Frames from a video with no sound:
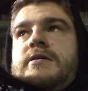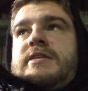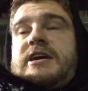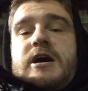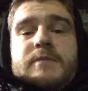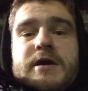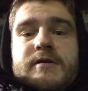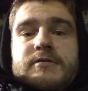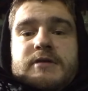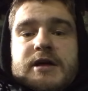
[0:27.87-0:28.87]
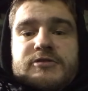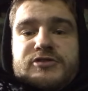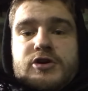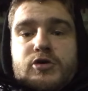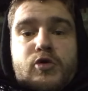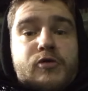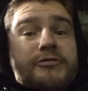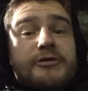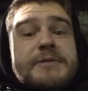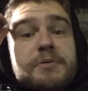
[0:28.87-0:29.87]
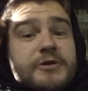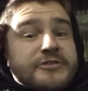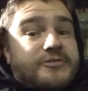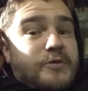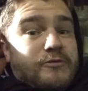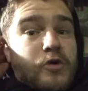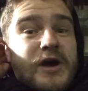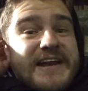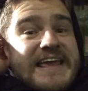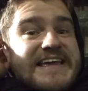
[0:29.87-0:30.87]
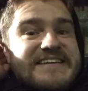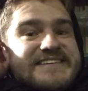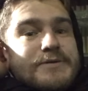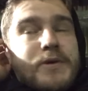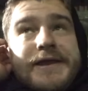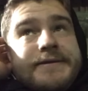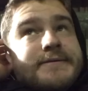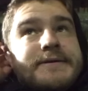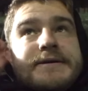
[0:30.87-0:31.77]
come here and took all 3 points with quite an easy win.